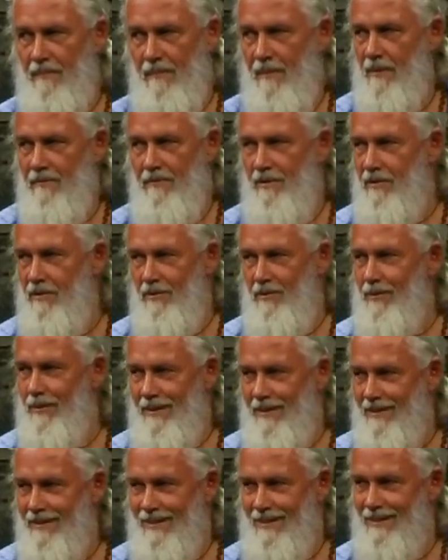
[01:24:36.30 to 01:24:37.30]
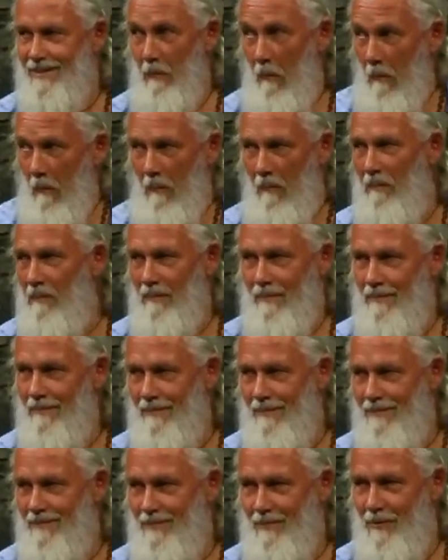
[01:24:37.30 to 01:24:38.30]
don't have to do anything.
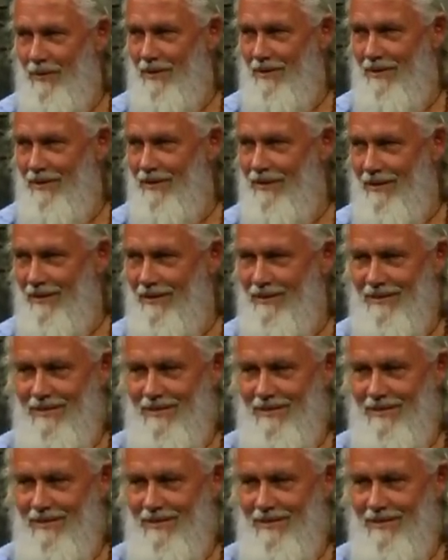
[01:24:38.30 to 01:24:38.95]
What a thought.